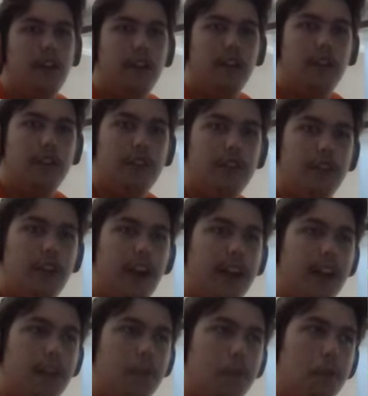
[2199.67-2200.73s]

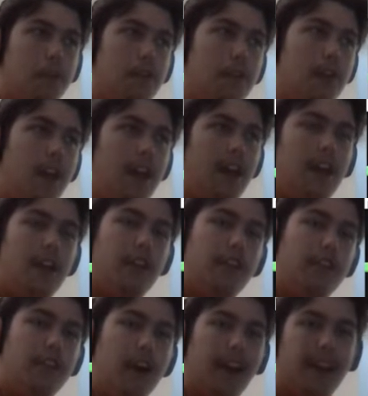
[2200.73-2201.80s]
Second rune,
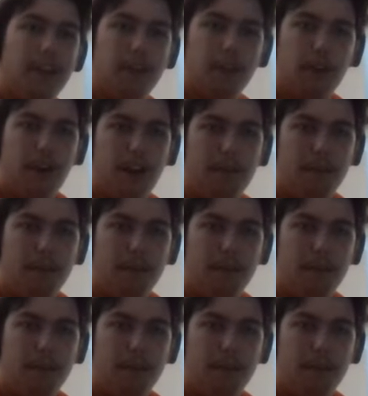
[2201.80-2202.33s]
Soggy Swamp.